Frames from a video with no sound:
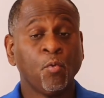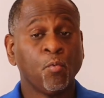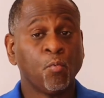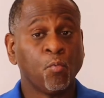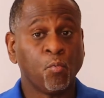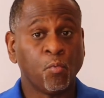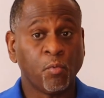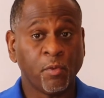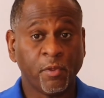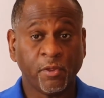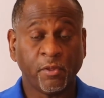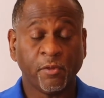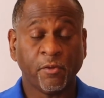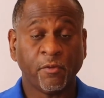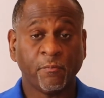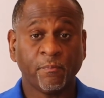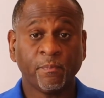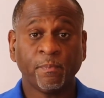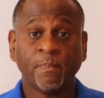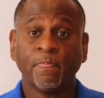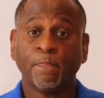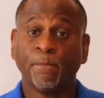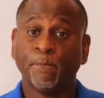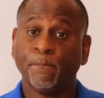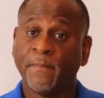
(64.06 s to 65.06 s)
will
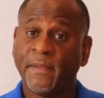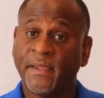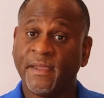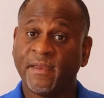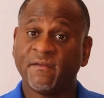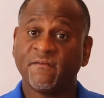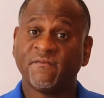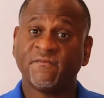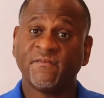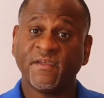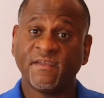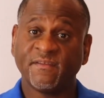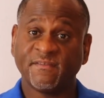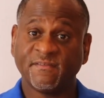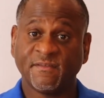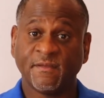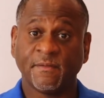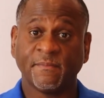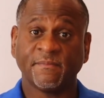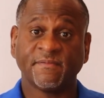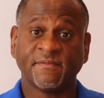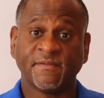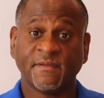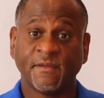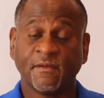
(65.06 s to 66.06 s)
manifest
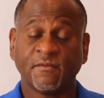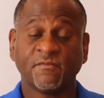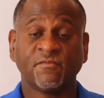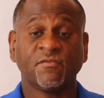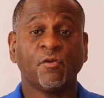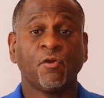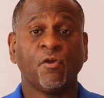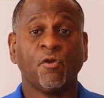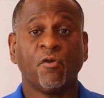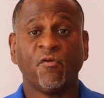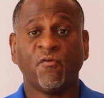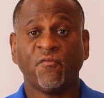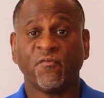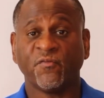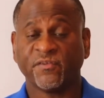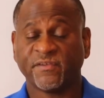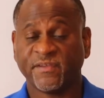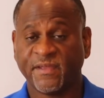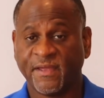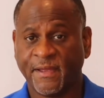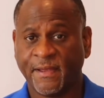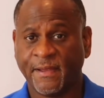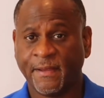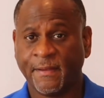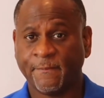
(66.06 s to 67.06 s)
themselves over
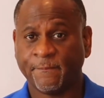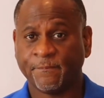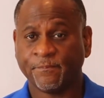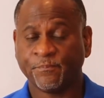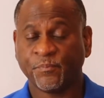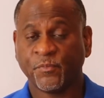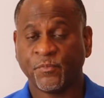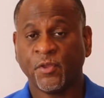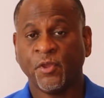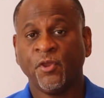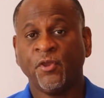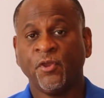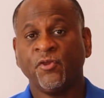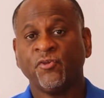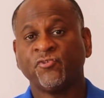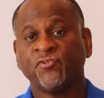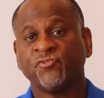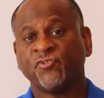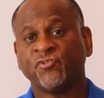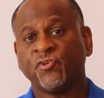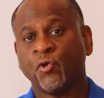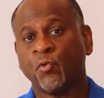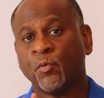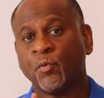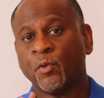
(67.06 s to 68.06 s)
time.
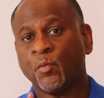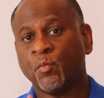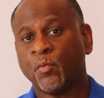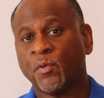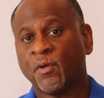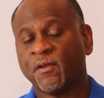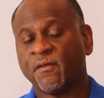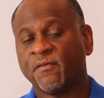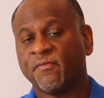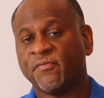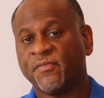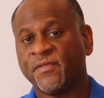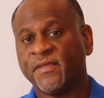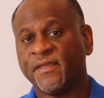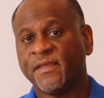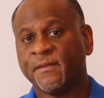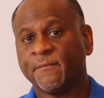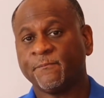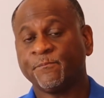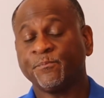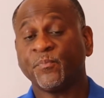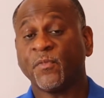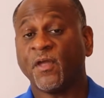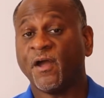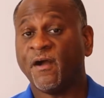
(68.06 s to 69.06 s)
So we want to think
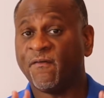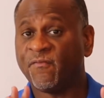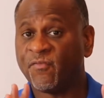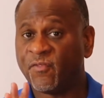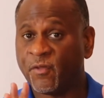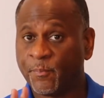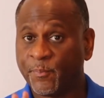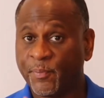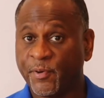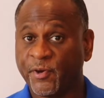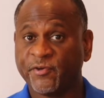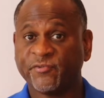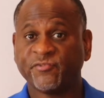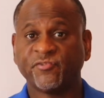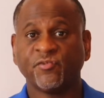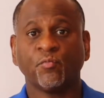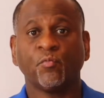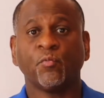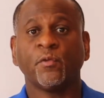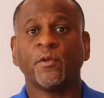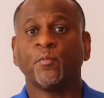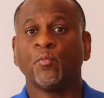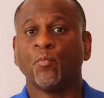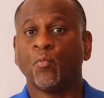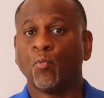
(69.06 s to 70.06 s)
of the person
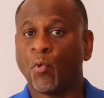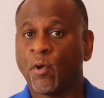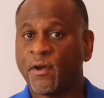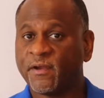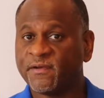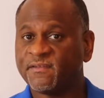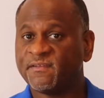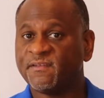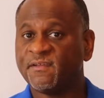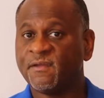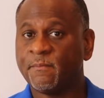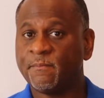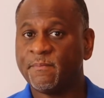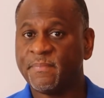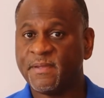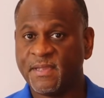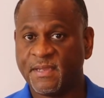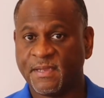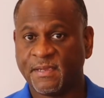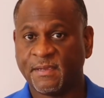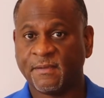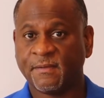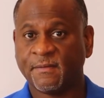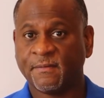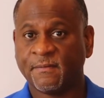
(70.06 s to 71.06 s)
we want to
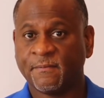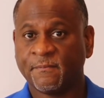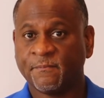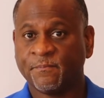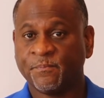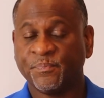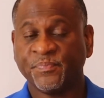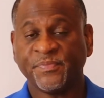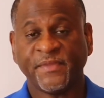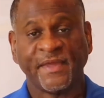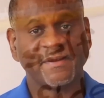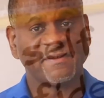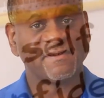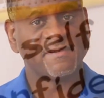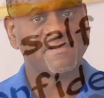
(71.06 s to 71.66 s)
be, that